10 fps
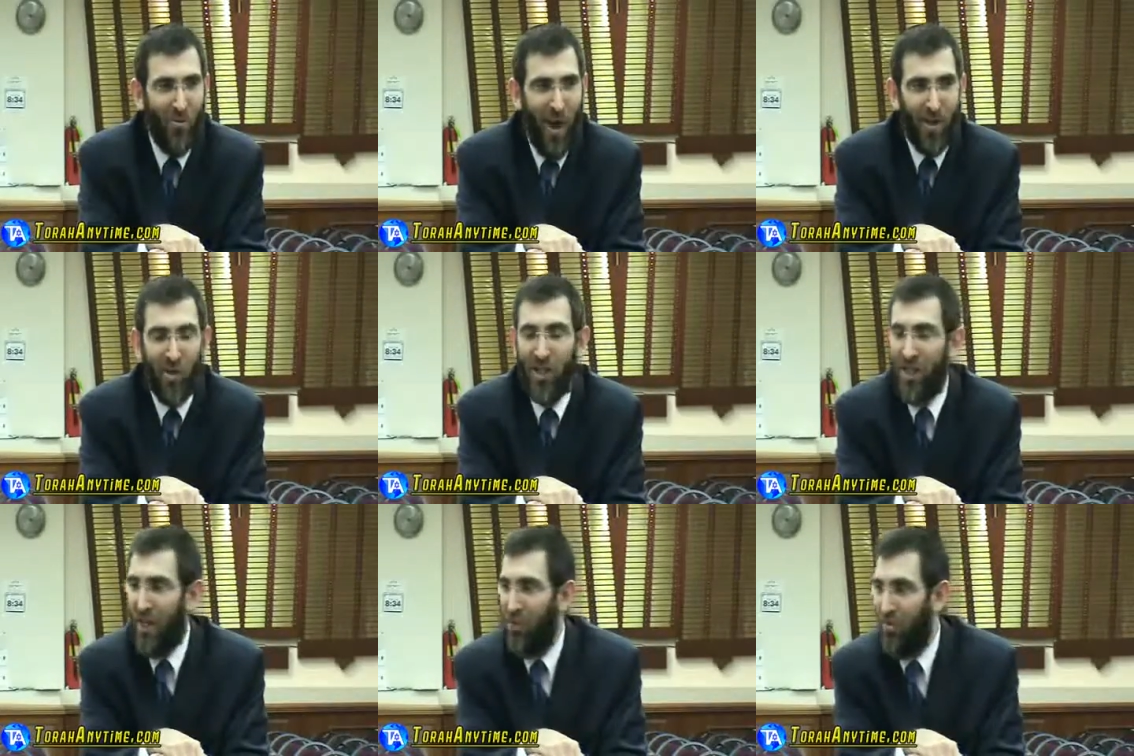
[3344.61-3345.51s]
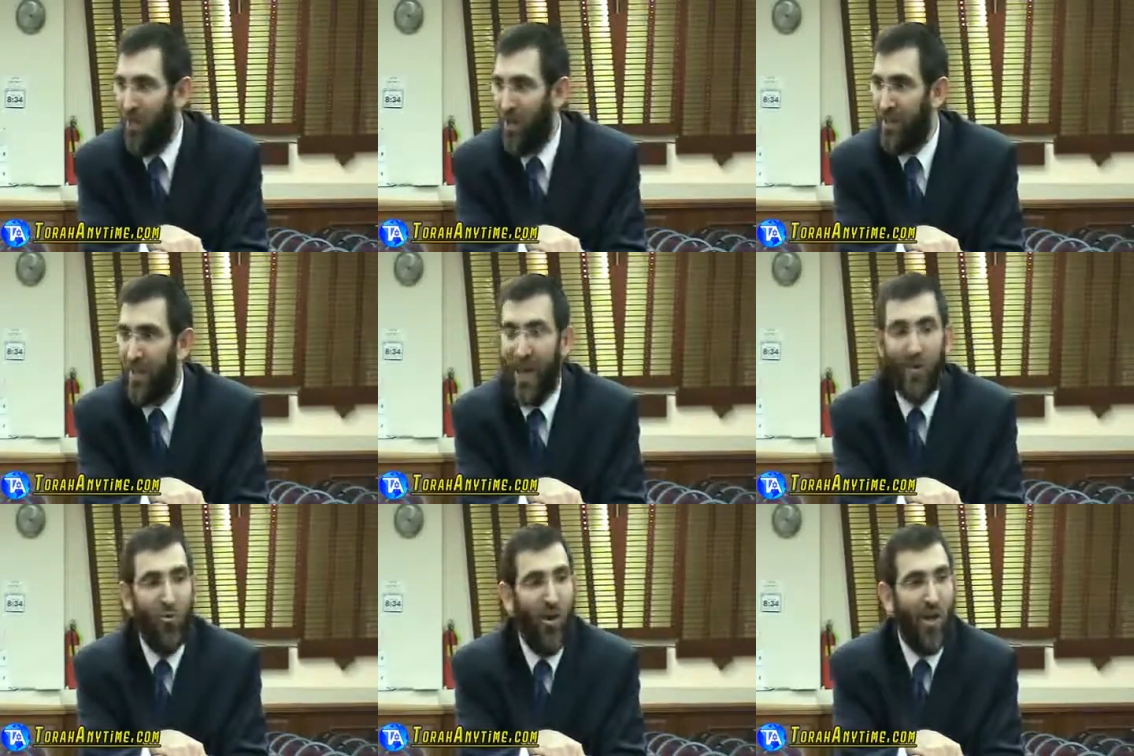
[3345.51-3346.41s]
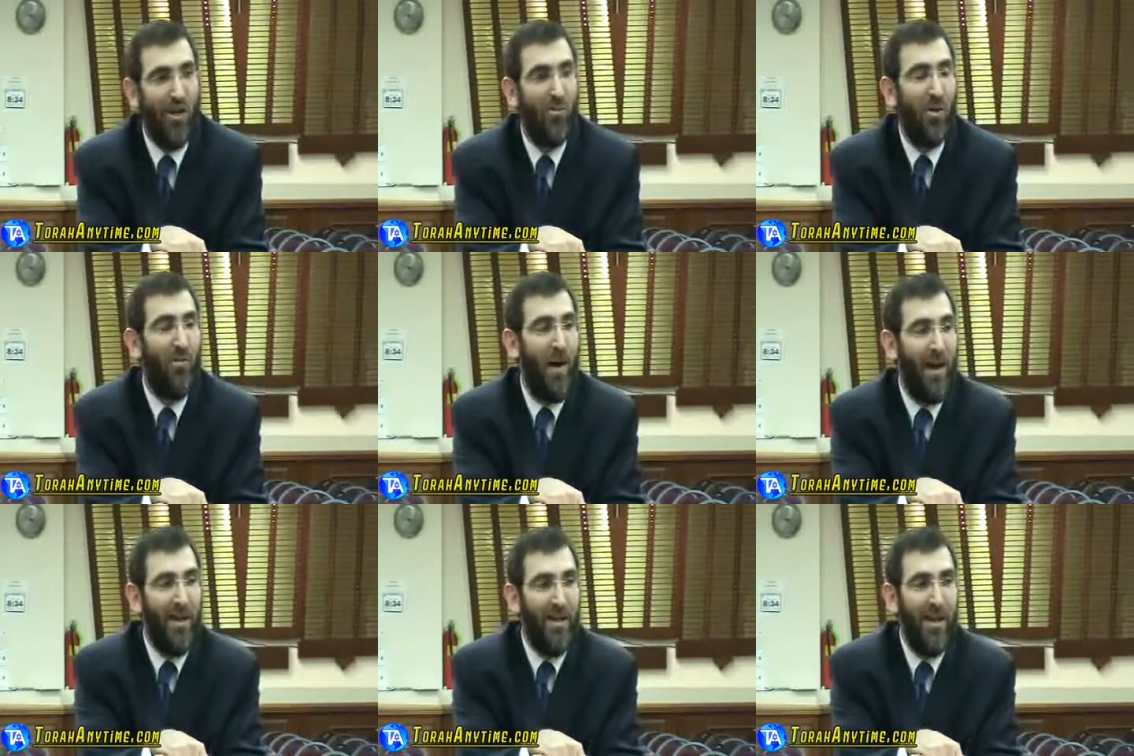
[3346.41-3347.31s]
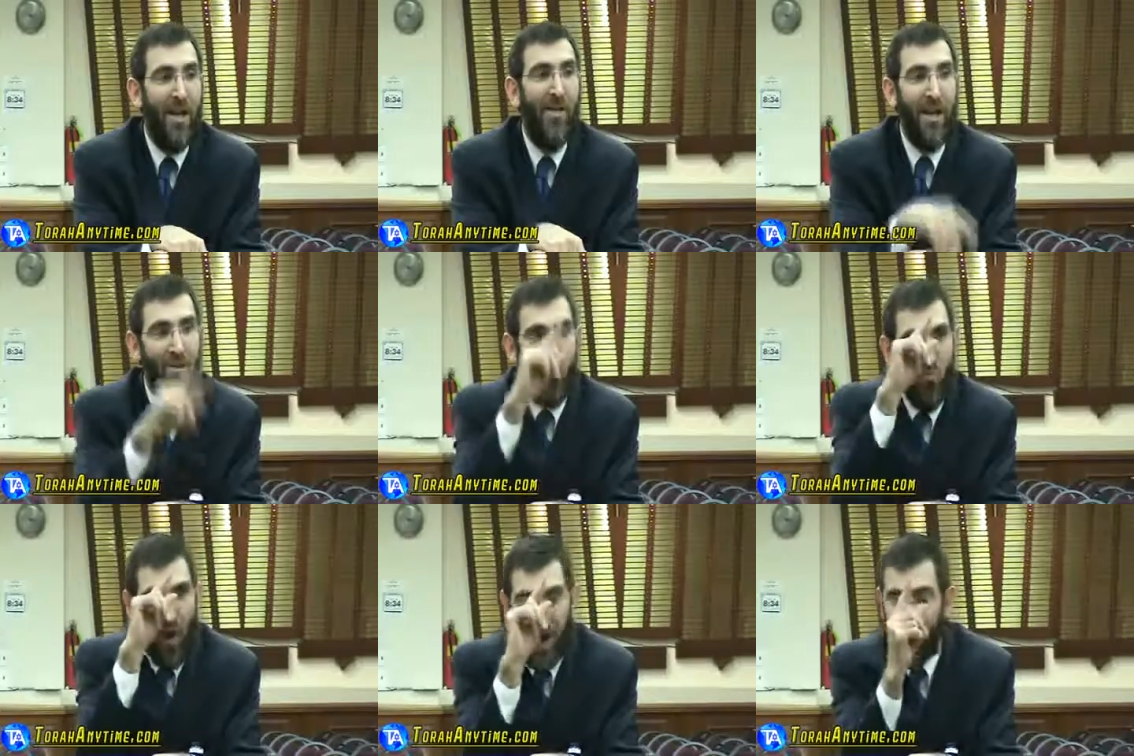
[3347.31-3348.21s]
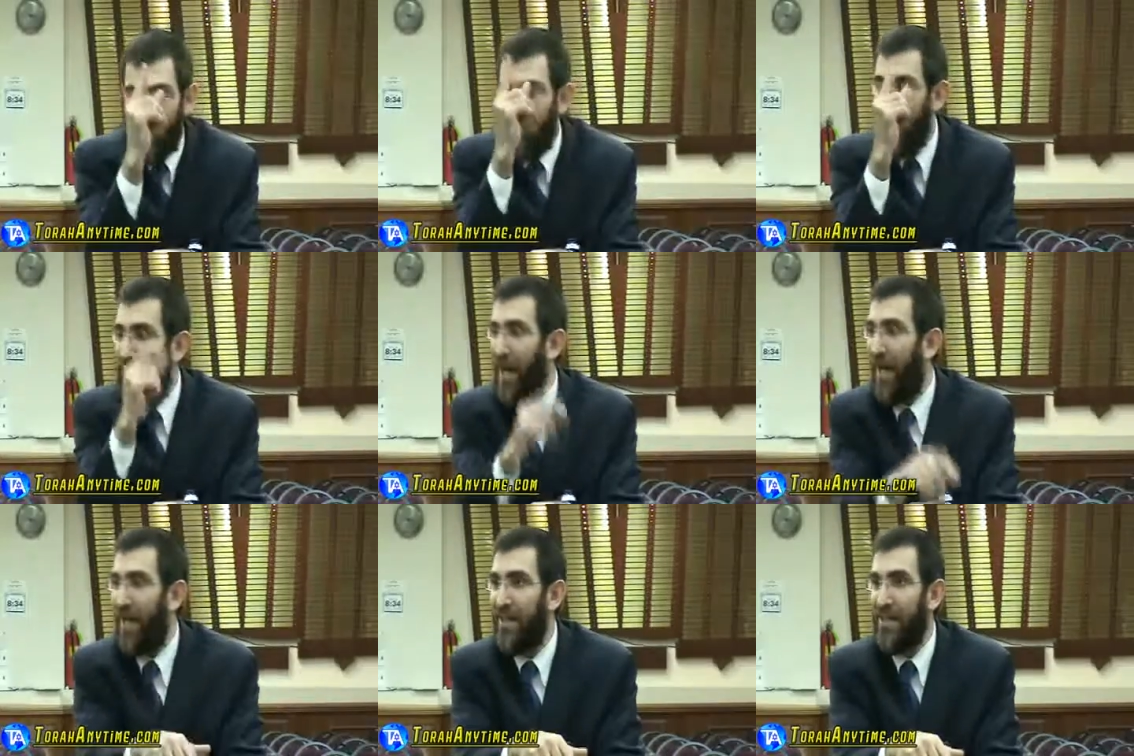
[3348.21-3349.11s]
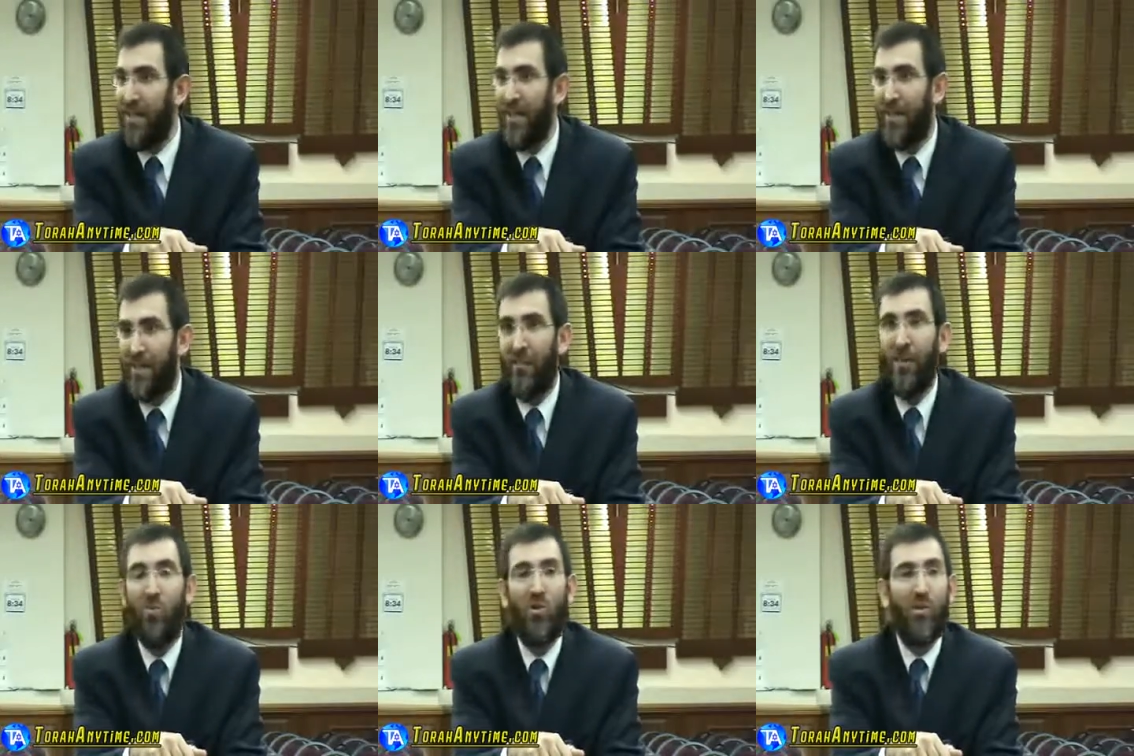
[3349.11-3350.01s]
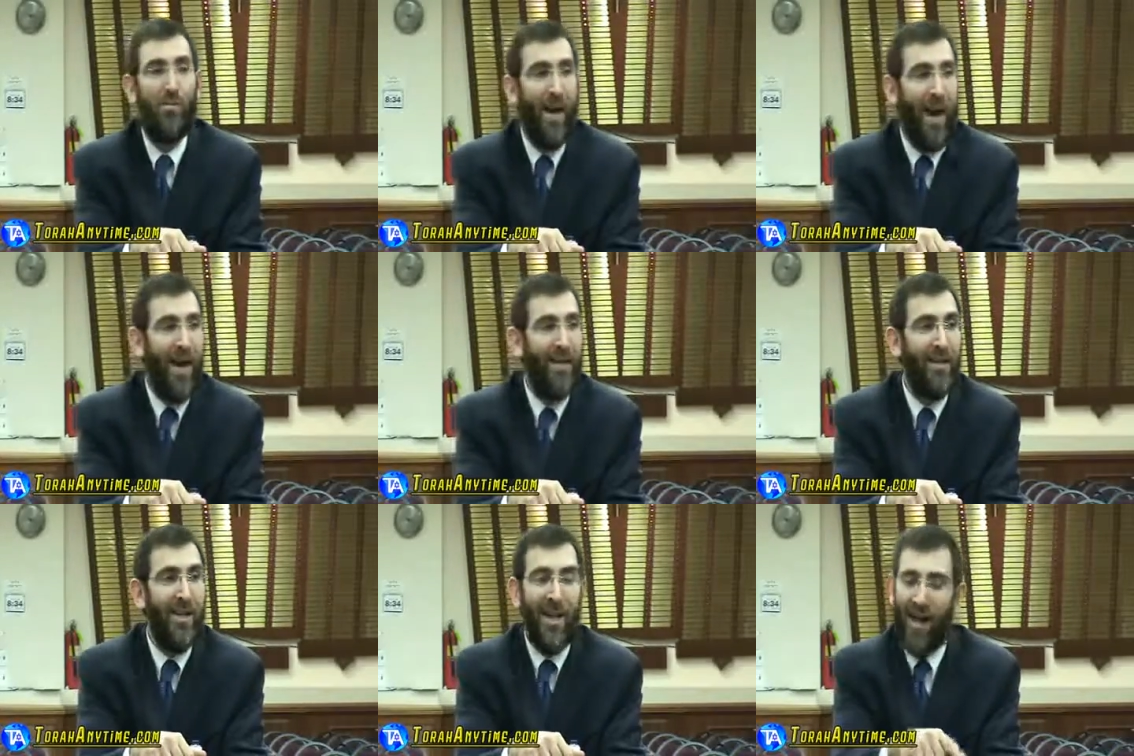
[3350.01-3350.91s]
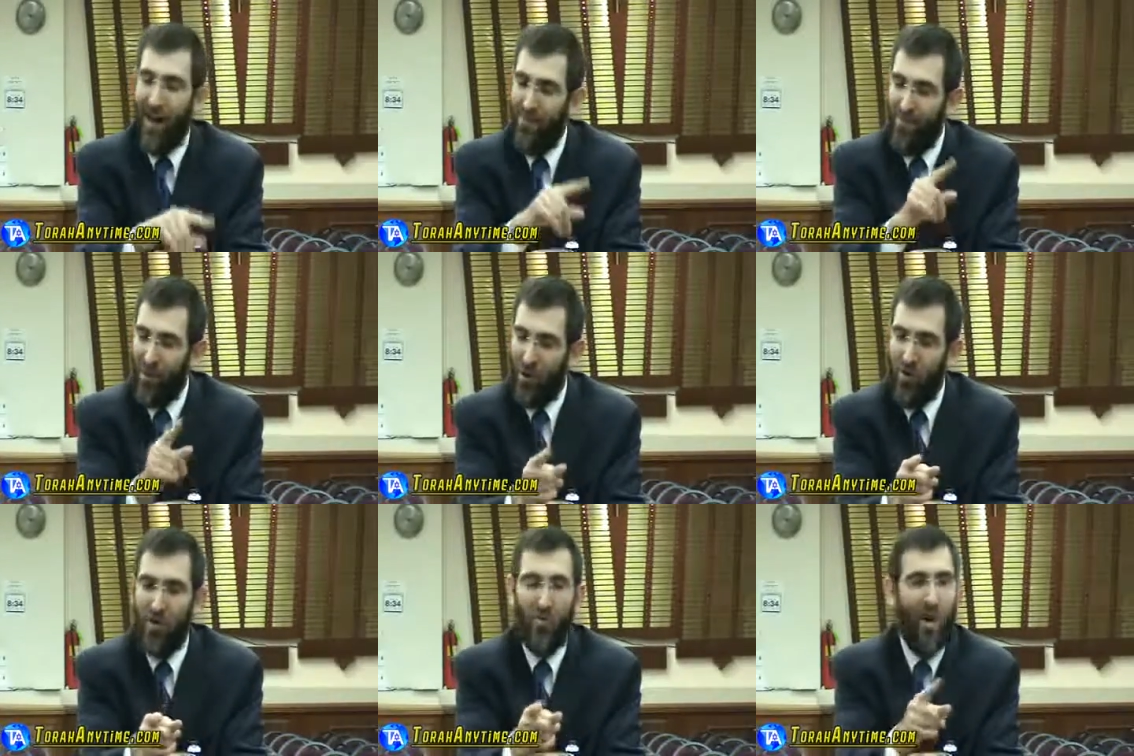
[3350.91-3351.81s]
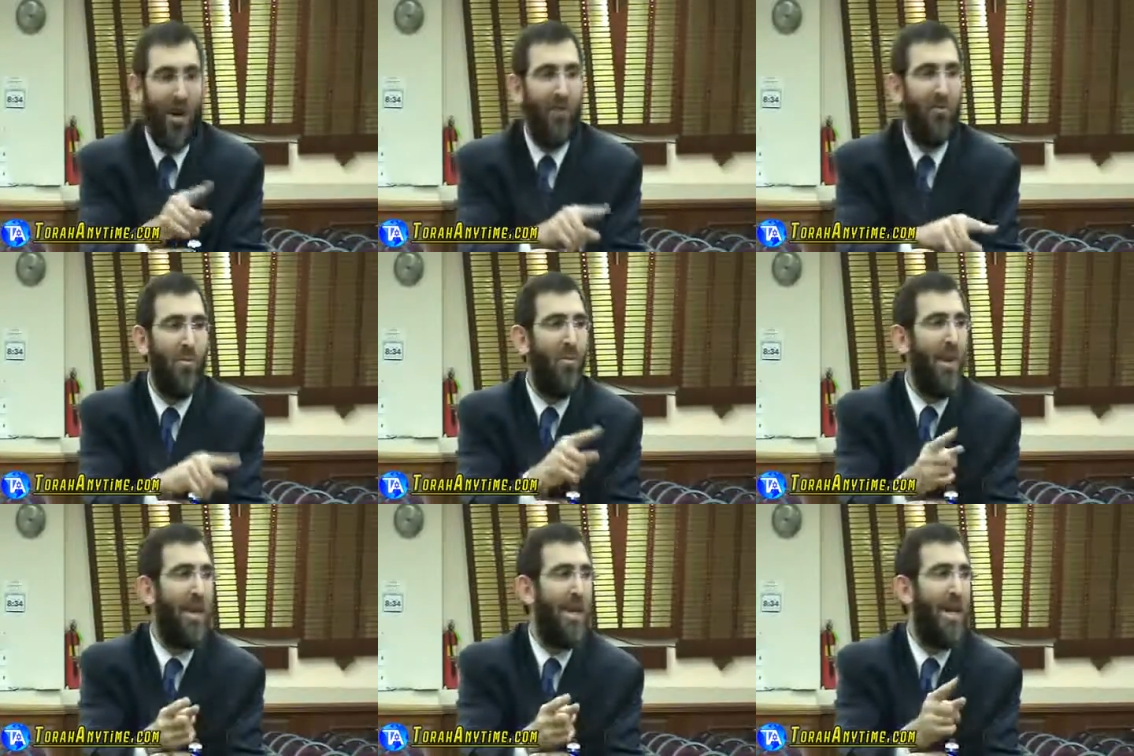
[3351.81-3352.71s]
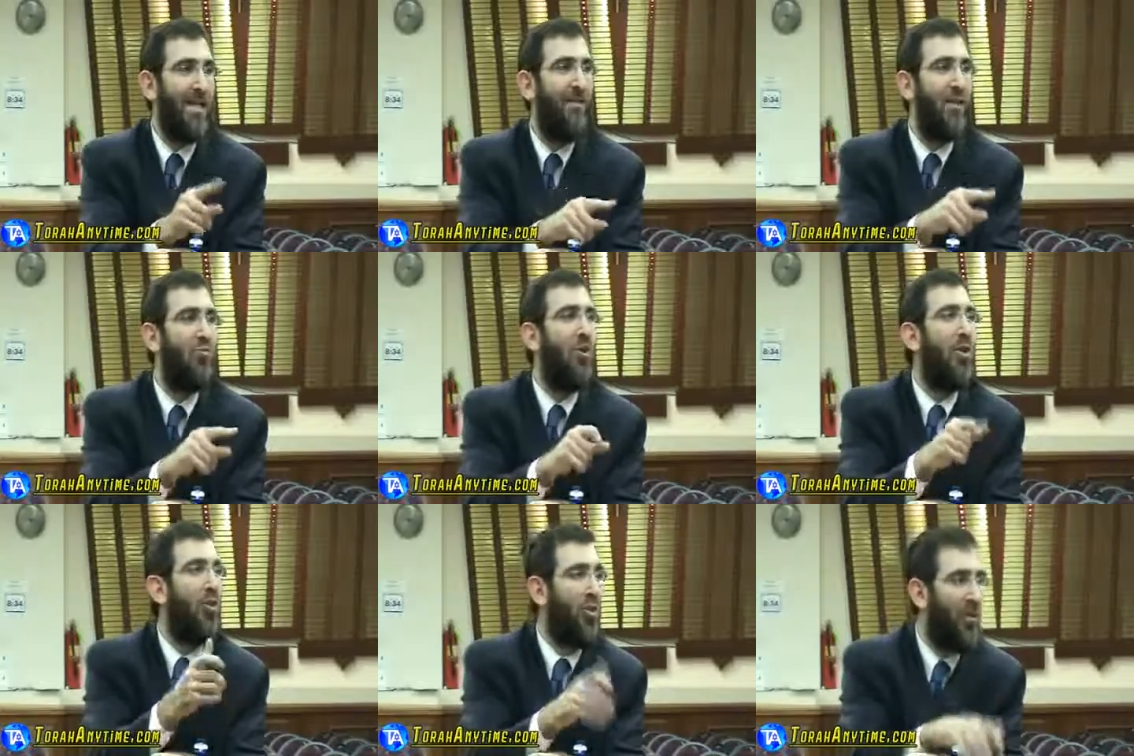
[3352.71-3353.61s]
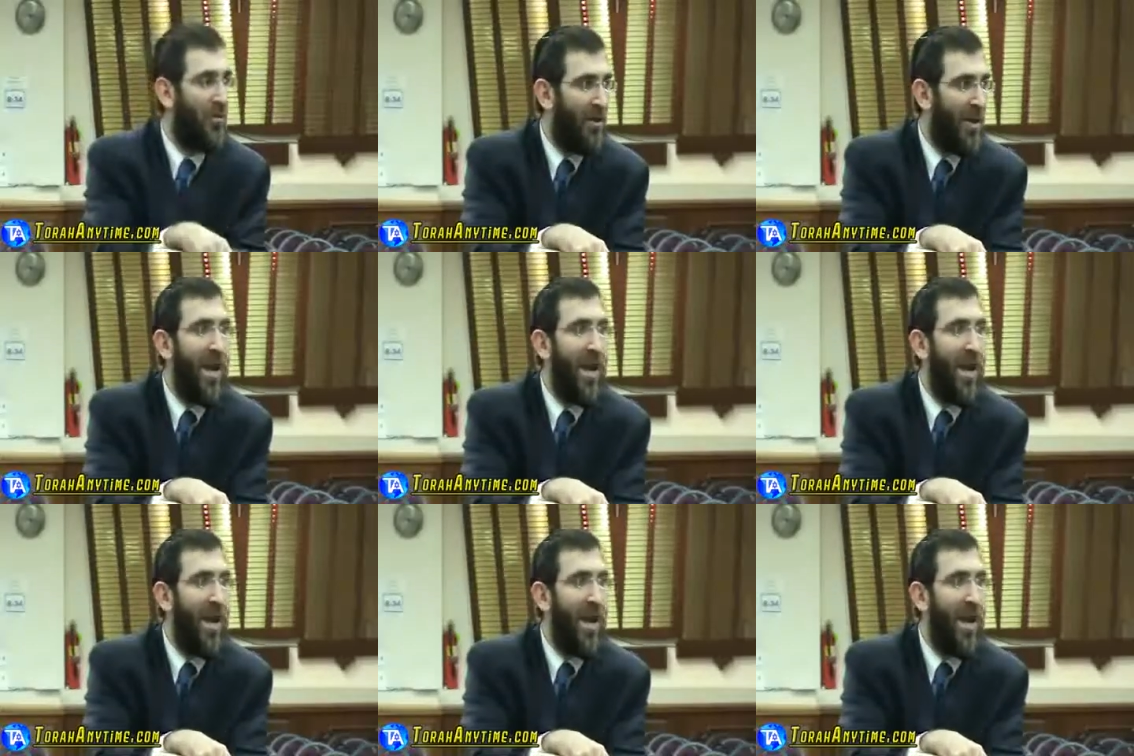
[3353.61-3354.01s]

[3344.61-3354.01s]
Rationalization means that God created us with a mind that can rationalize something which is bad and turn it around to make it as if it's really good.